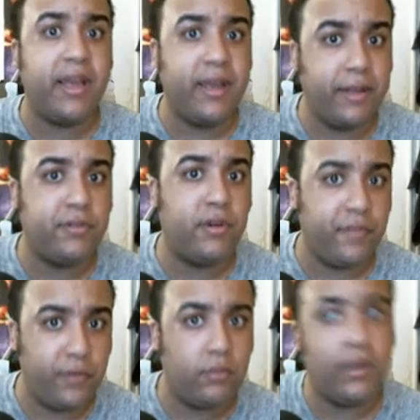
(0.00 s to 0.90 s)
NXT
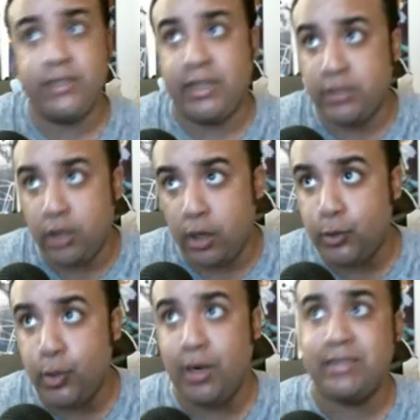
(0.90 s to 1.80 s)
review. As I said on
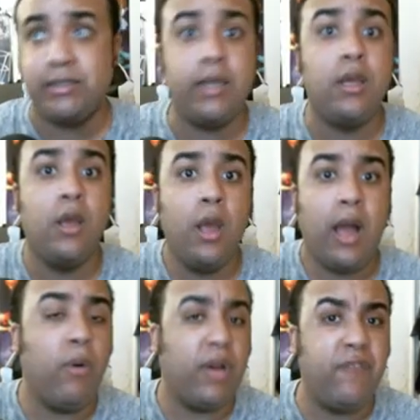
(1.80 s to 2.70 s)
Twitter last night, I
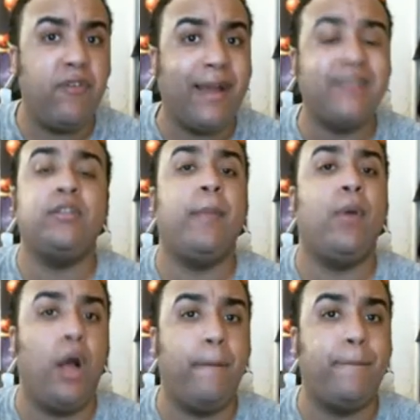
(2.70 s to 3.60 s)
will give you guys a double
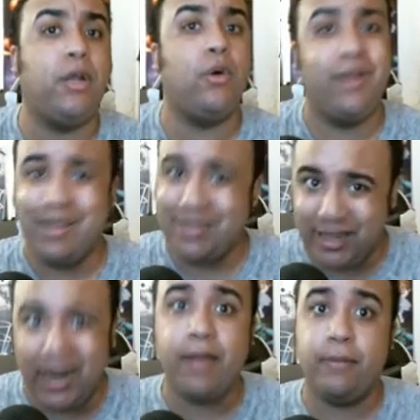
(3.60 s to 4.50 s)
upload
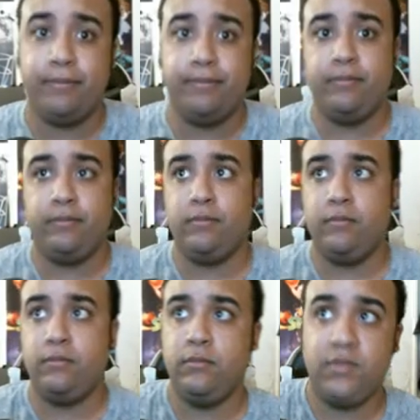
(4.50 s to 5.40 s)
tonight.
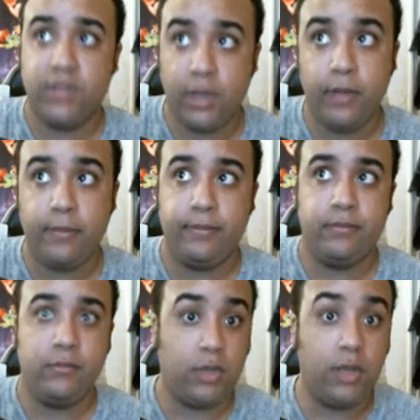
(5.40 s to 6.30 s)
So
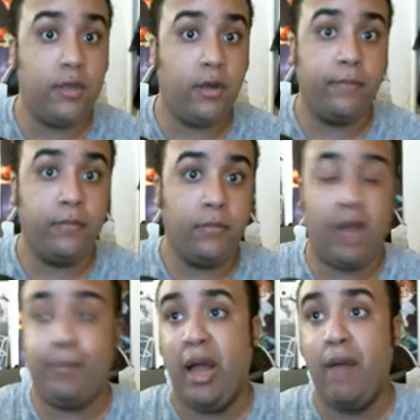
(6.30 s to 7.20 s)
there you go. I'll
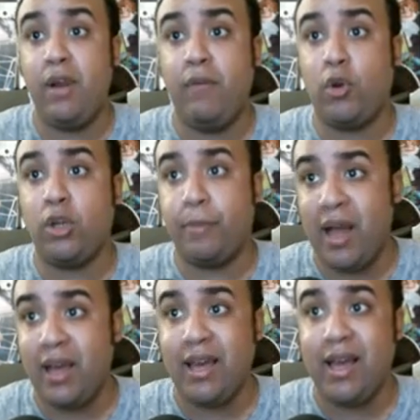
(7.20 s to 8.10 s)
probably record the
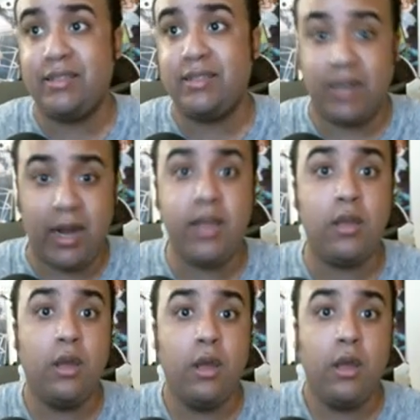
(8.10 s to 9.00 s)
podcast tonight
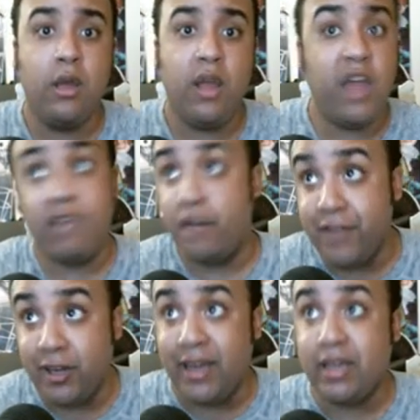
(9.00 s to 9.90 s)
if I
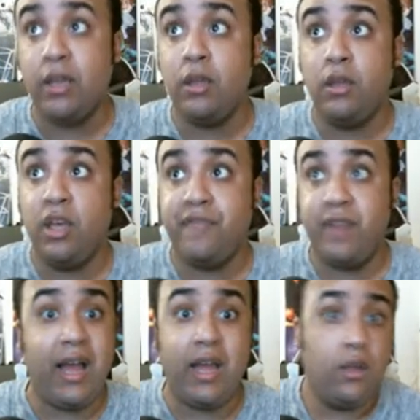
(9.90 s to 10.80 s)
feel like it. If
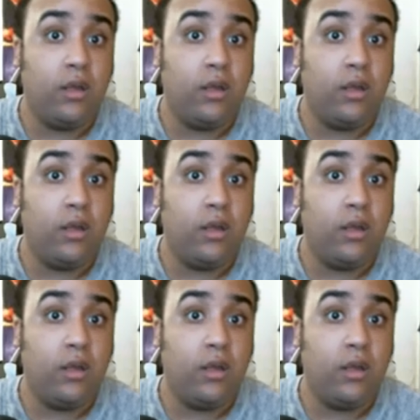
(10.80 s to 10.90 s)
not,